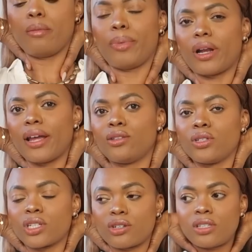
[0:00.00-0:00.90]
But I
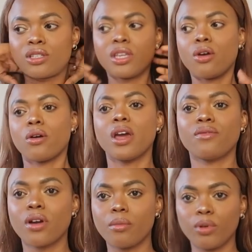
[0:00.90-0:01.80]
just see her
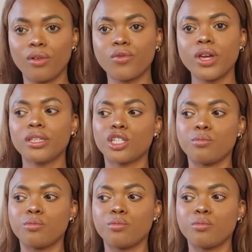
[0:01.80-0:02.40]
every couple of weeks.